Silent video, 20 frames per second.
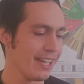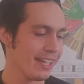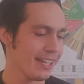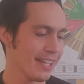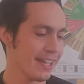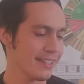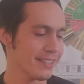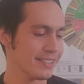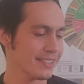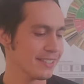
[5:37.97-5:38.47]

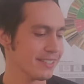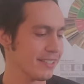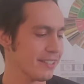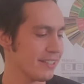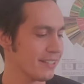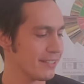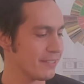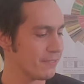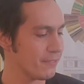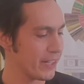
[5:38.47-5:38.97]
yeah, this is
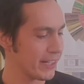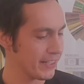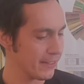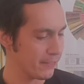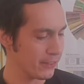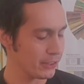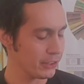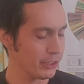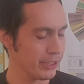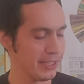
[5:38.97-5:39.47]
a very
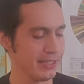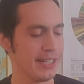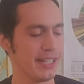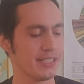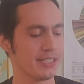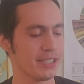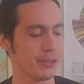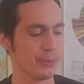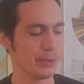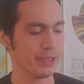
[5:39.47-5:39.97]
different looking
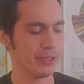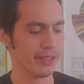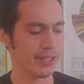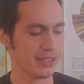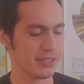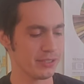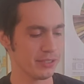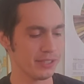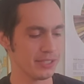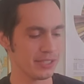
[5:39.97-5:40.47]
tasting wheel,
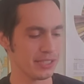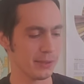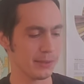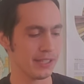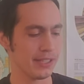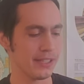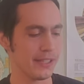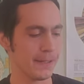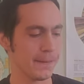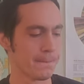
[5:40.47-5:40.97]
as you can see
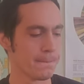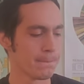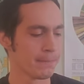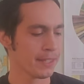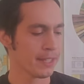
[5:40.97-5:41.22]
right here.